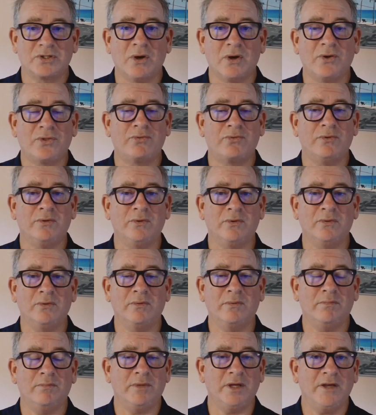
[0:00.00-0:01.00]
go through
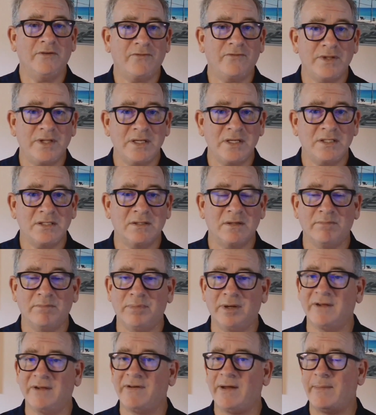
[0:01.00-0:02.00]
me for this,
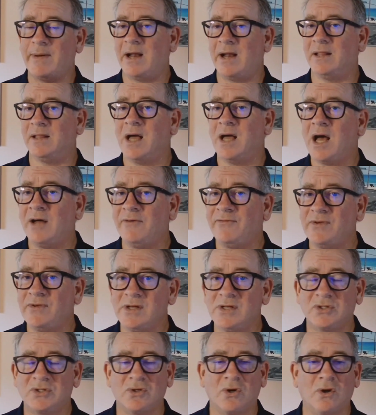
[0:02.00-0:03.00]
but if I'm out of the
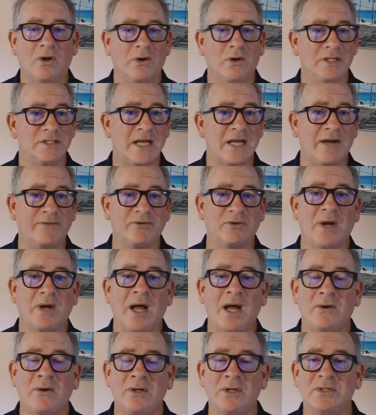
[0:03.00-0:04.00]
office or it's after
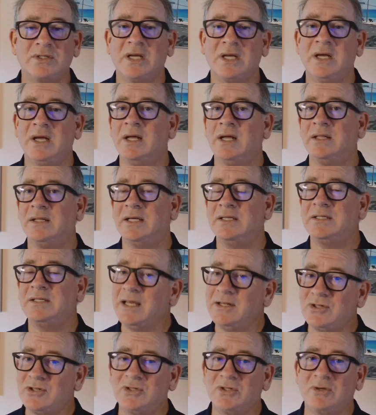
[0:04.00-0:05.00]
hours, this
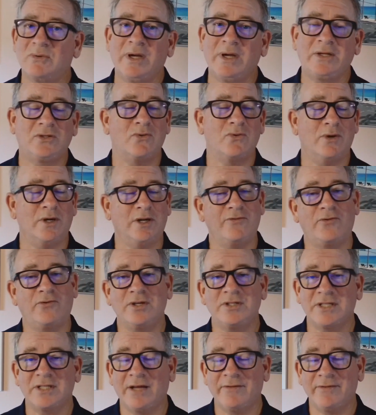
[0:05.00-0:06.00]
agent's awake
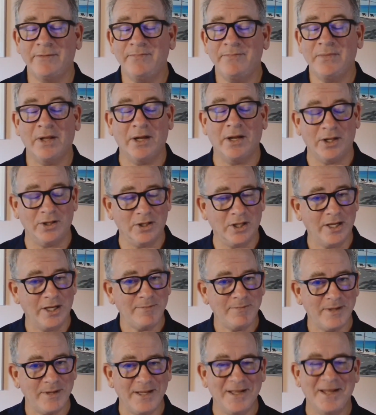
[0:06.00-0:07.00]
24/7,
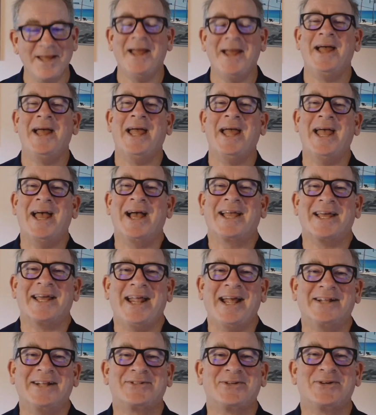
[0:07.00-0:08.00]
unlike me, and can
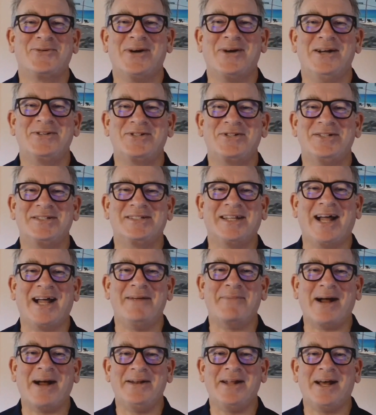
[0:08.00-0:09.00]
answer questions that I
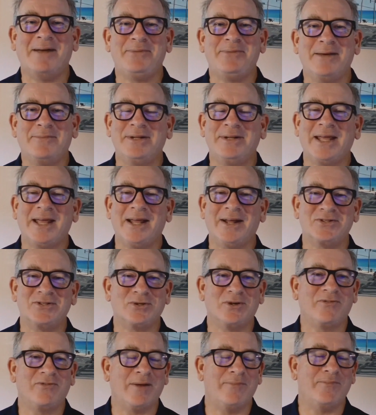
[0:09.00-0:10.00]
might not be able to
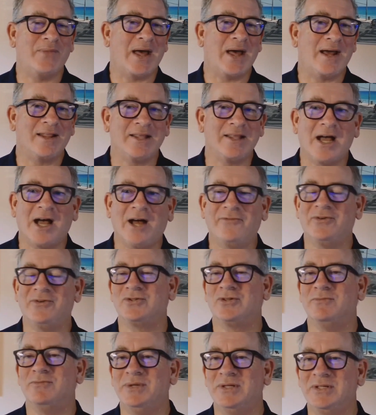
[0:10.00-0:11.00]
answer if I'm out of the
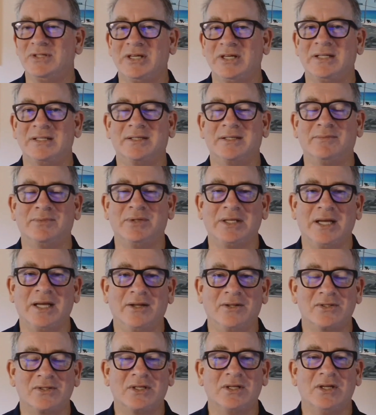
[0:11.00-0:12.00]
office or busy on something
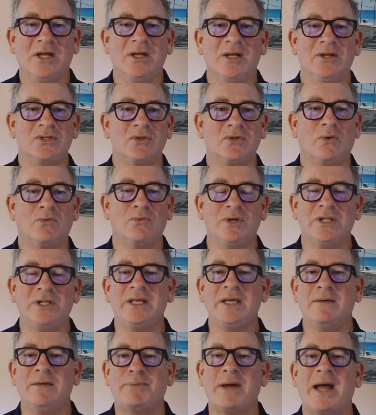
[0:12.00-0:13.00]
else. So it
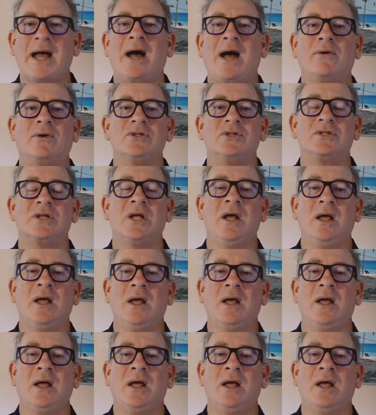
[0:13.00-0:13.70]
really empowers